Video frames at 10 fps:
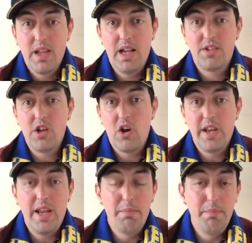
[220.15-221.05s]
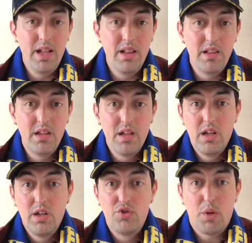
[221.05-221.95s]
Tony Milne
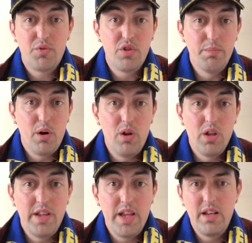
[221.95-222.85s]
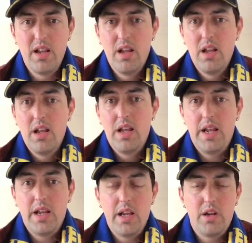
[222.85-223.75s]
drops the ball, and then
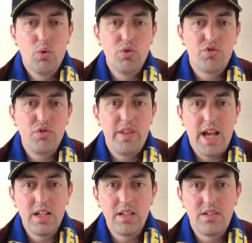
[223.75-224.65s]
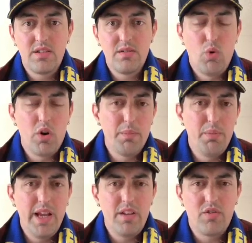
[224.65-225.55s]
it goes through the hands. Wonga
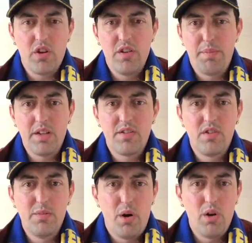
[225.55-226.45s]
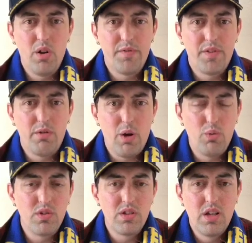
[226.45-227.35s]
Blake sort of passes the ball off the
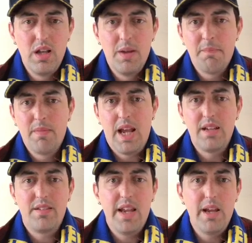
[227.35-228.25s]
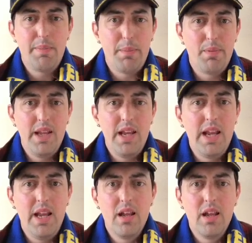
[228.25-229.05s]
ground. Isaiah Papali'i,